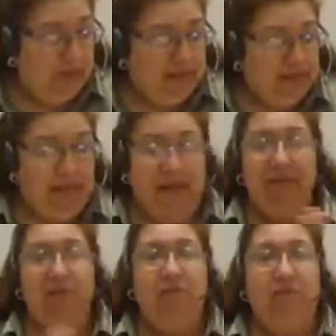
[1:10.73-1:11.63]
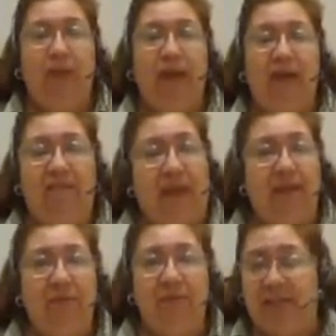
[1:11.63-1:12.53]
Now, we have
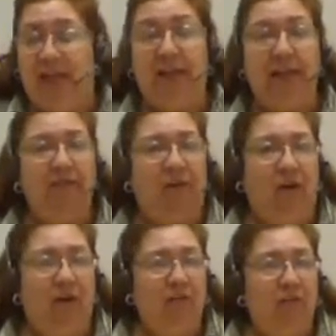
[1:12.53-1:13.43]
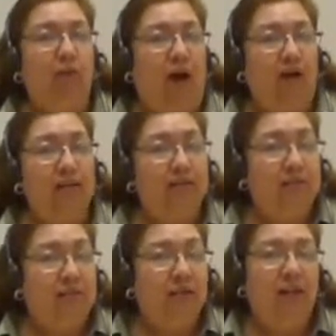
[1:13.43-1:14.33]
animals that live on the rocks.
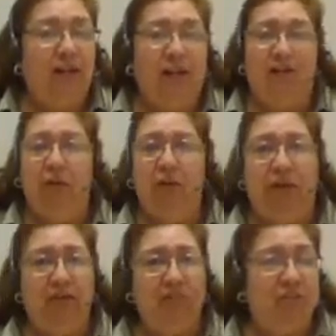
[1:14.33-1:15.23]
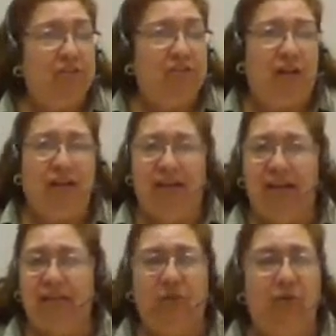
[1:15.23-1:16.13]
If you go out to the
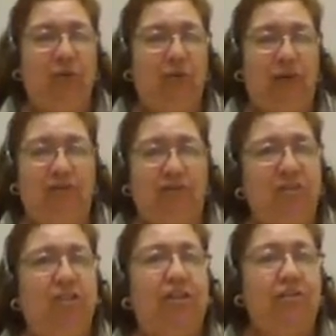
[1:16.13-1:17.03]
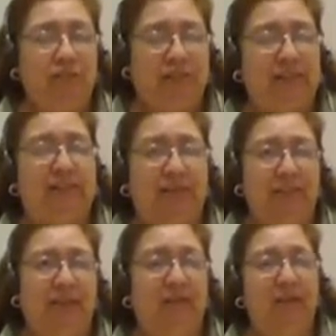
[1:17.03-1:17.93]
jetties or go out fishing, you'll see some
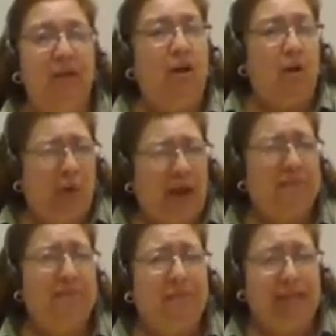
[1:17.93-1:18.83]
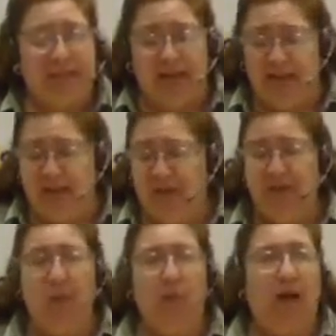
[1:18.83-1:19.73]
little crabs and things that live on the
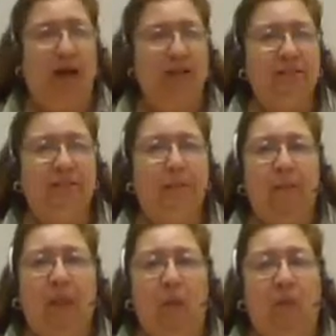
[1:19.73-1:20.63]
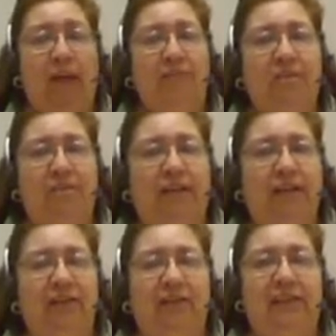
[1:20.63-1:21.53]
rocks. We have some that
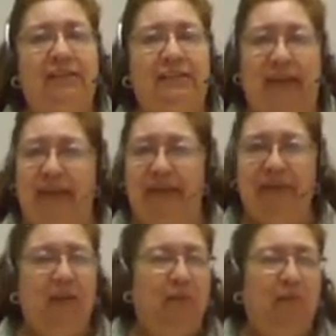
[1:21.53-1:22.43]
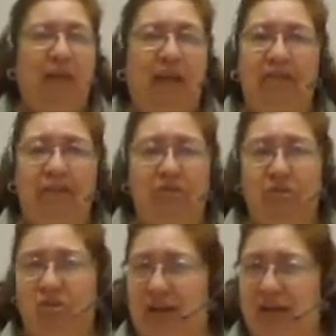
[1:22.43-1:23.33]
live in the sand. We have little
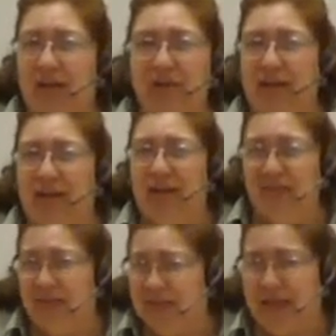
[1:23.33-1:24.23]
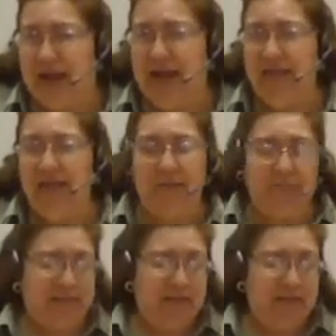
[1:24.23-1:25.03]
shells, we have little scallops.